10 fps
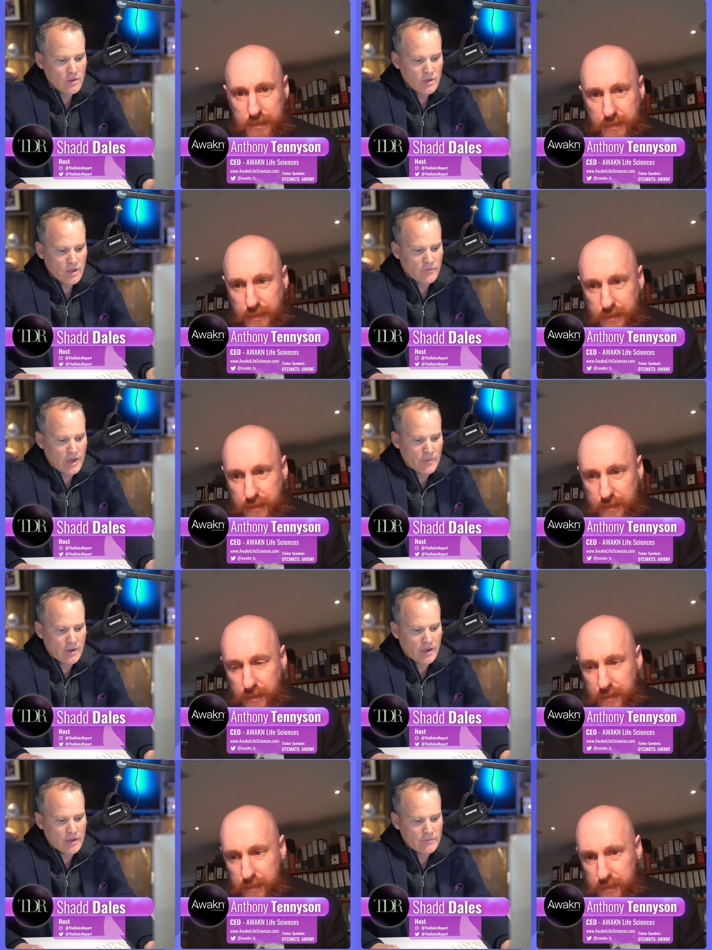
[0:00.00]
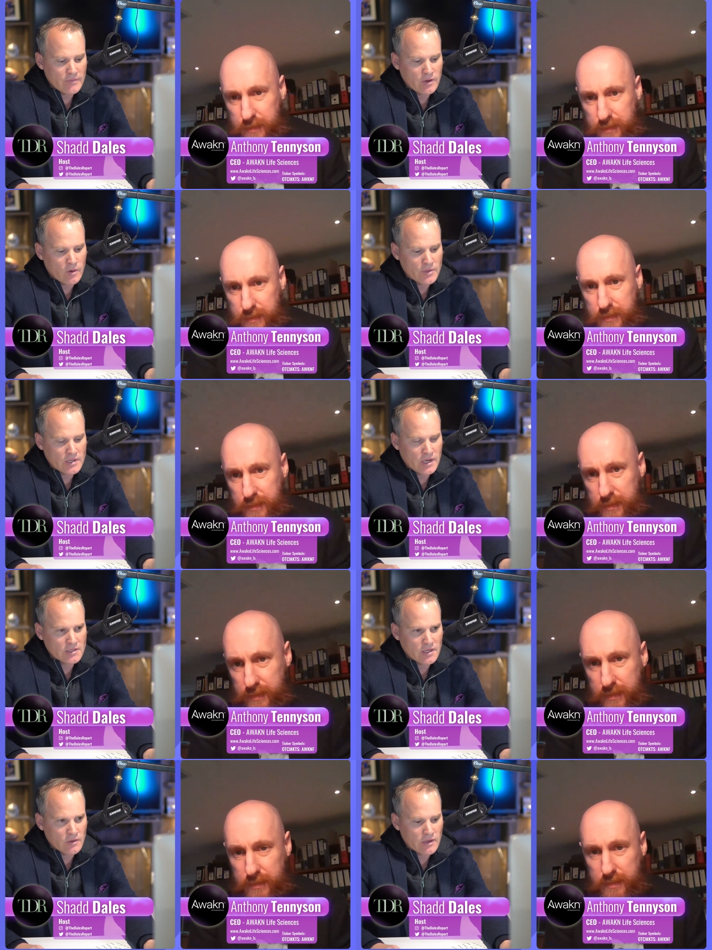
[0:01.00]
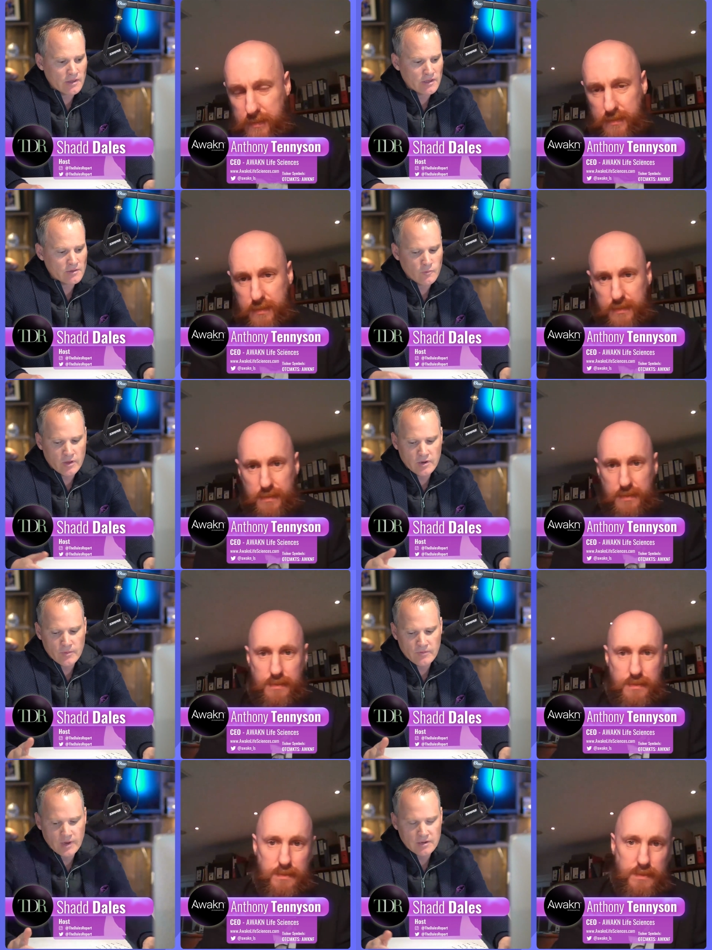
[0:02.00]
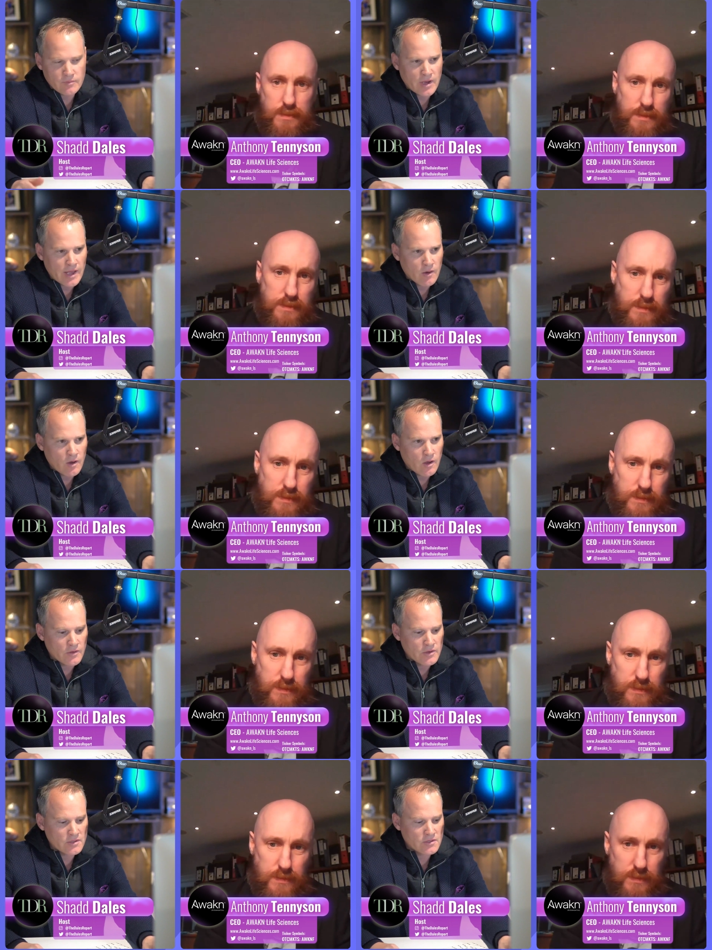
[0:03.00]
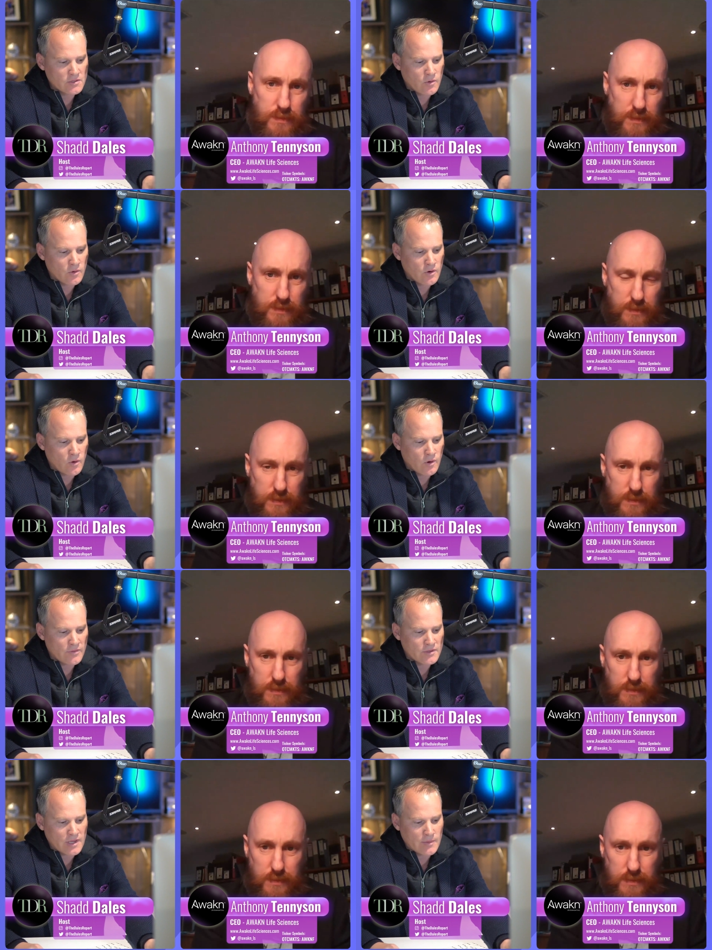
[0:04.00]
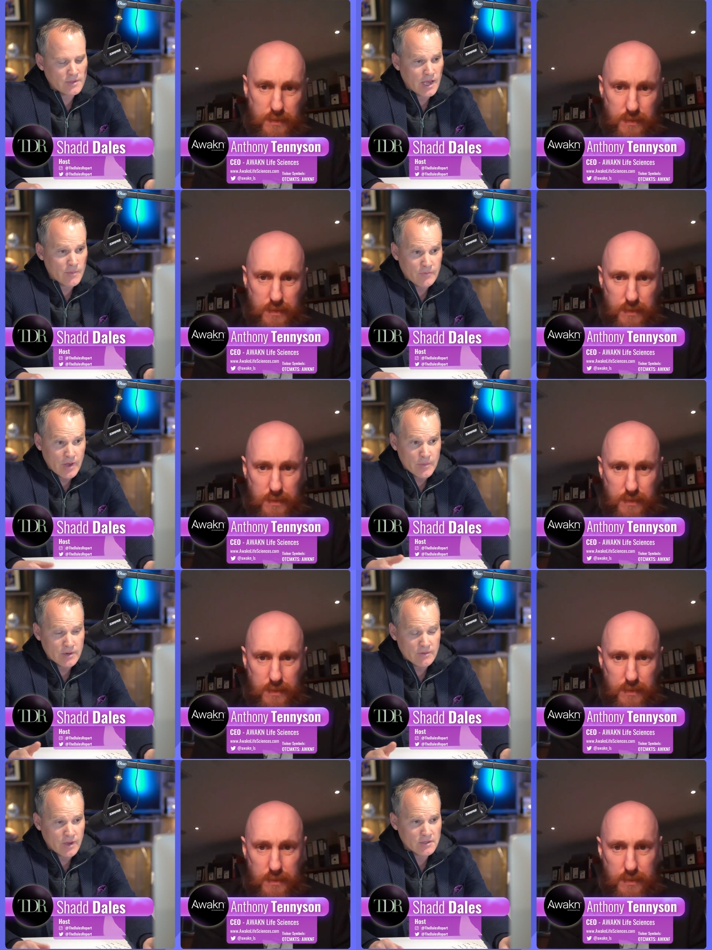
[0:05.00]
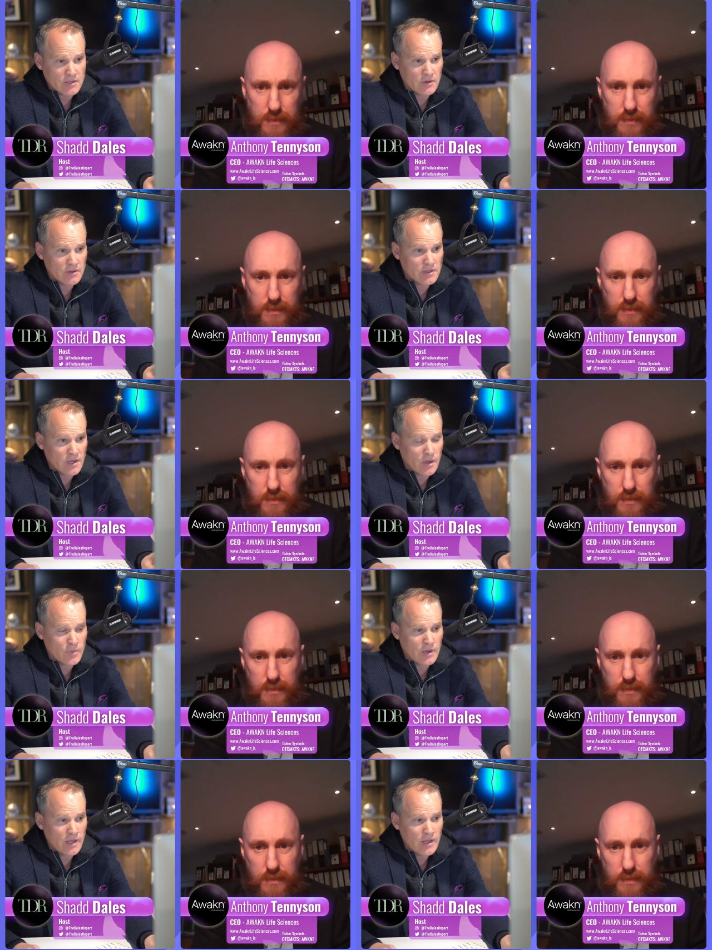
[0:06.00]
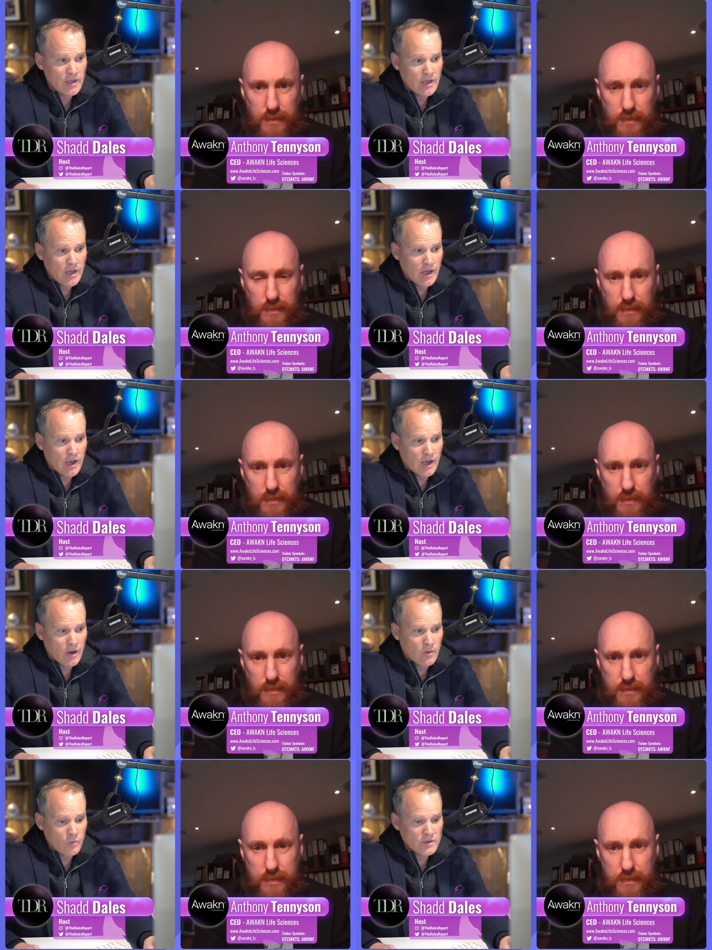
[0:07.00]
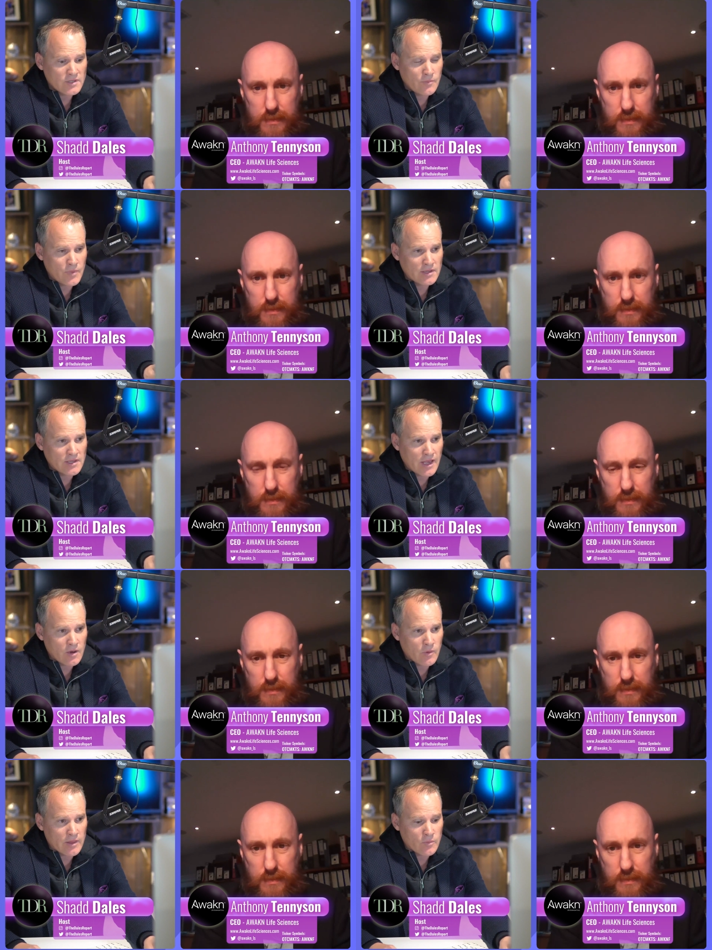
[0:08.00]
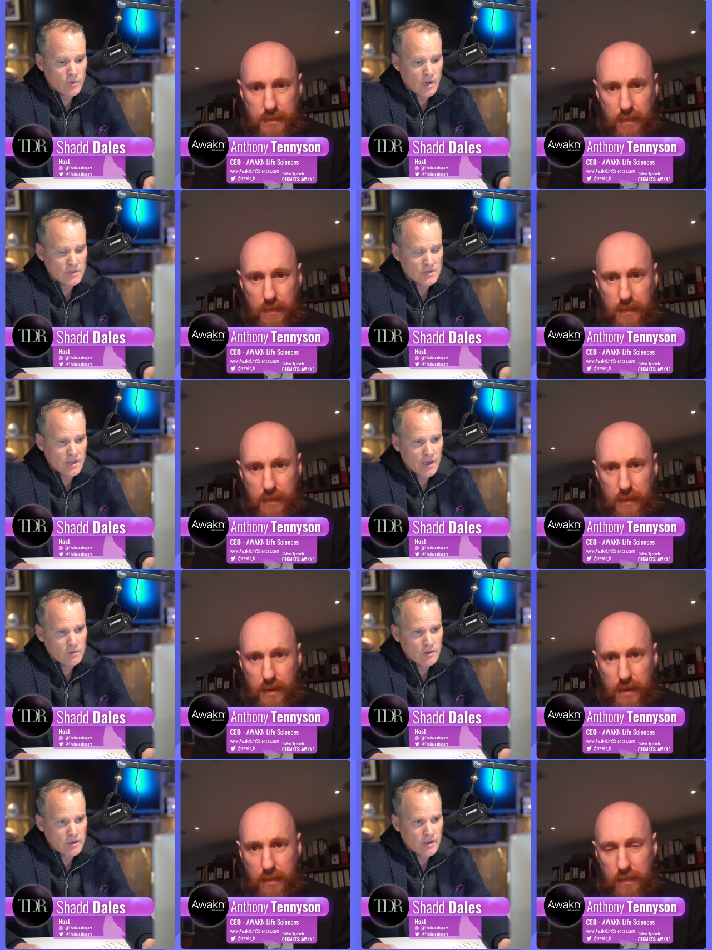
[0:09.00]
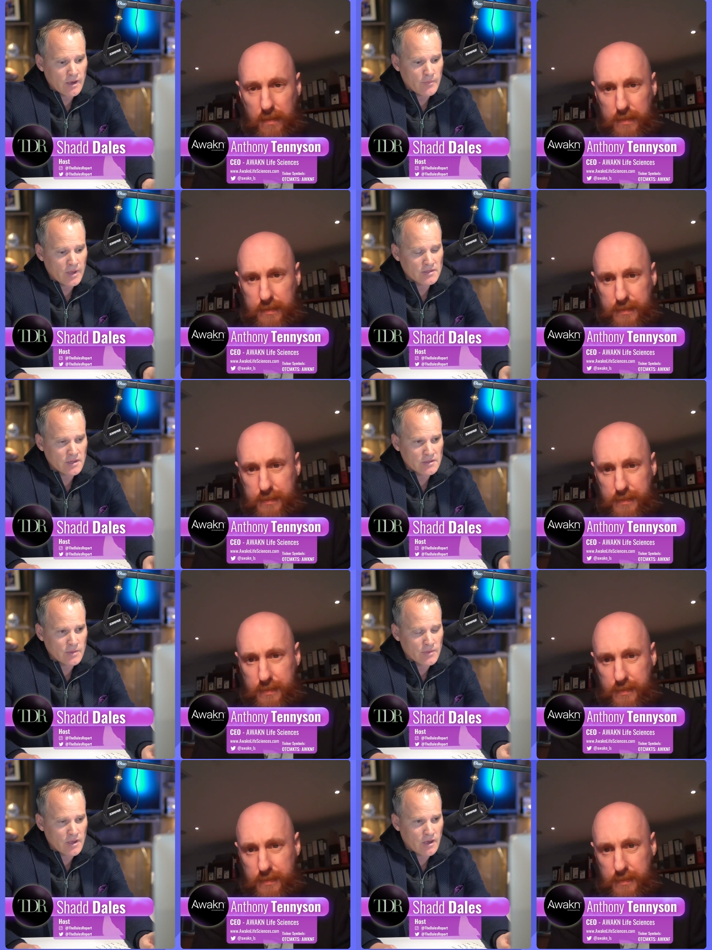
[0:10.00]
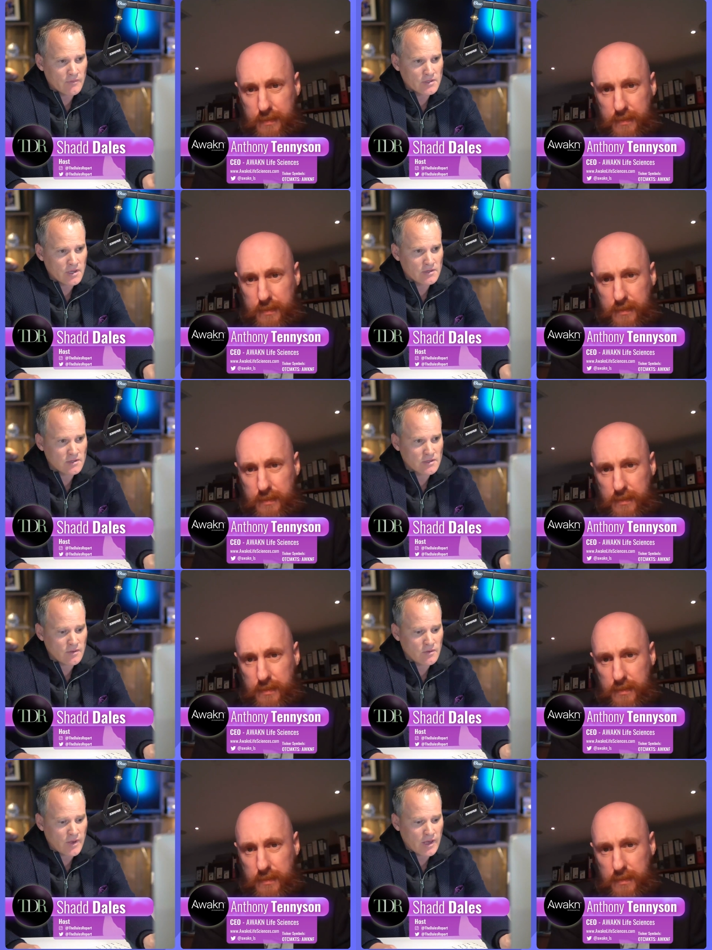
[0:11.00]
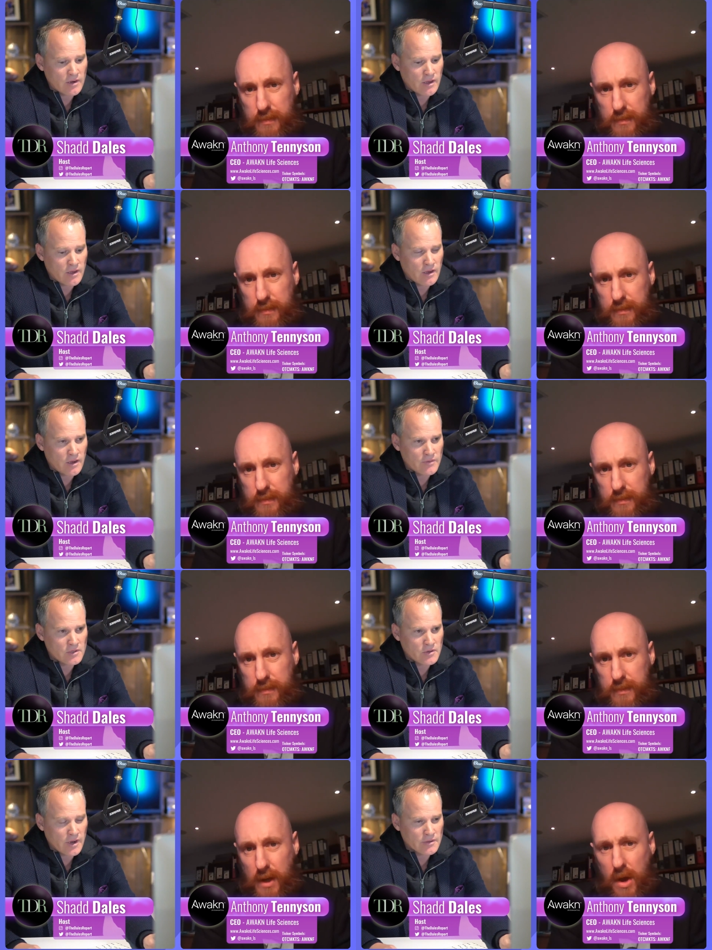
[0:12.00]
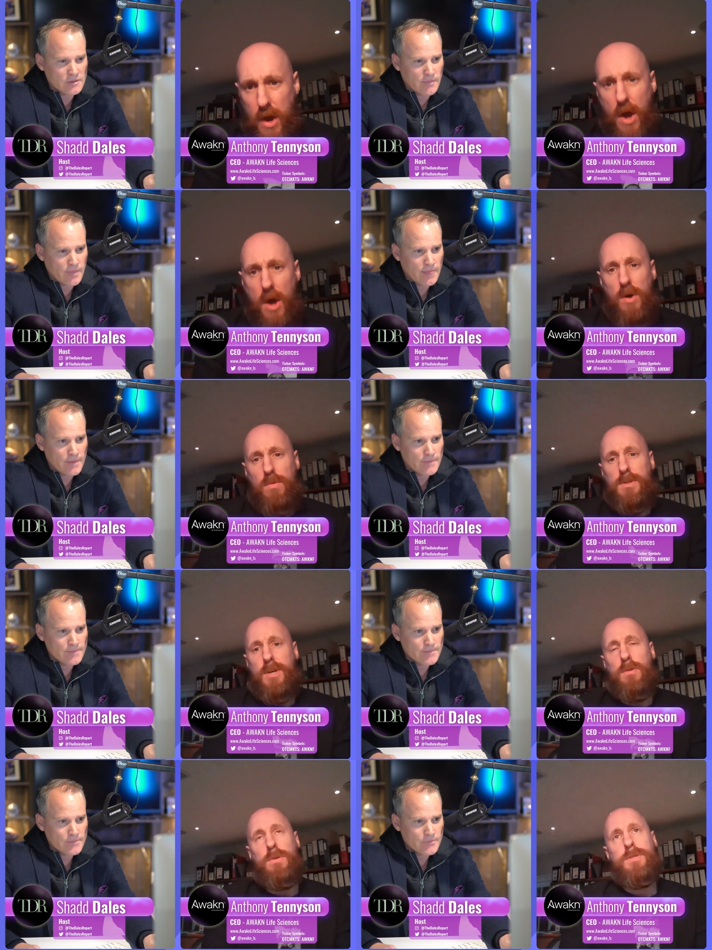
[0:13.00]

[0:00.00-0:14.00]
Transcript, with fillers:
Speaker 1: if I'm a uh, you know potentially looking at whether I'm affected by alcohol use disorder or at the same time if I'm an investor in this company, uh, what's the big takeaway and the promising outlook uh, based on some of the conversations that you've had uh, on these trials?
Speaker 2: Well, so